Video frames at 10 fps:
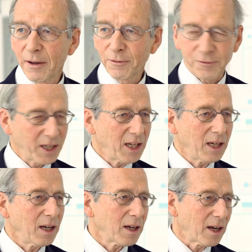
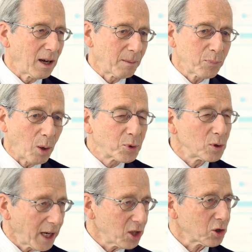free
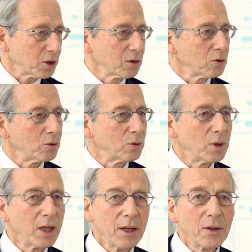population, to
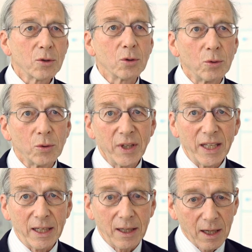
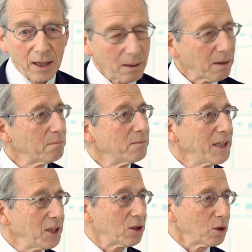the
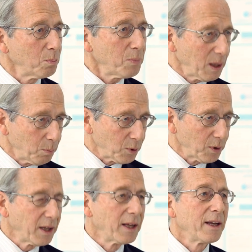medical people,
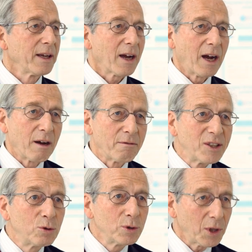we
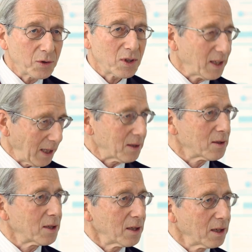do not
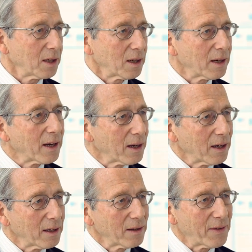get
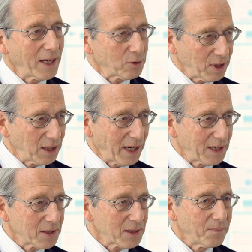that
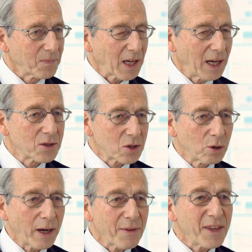realized. And
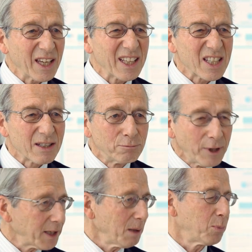so I think it's
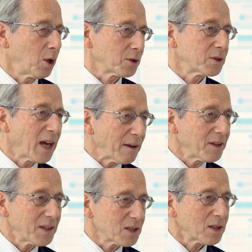very important
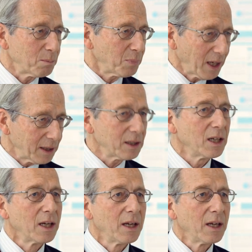having this campaign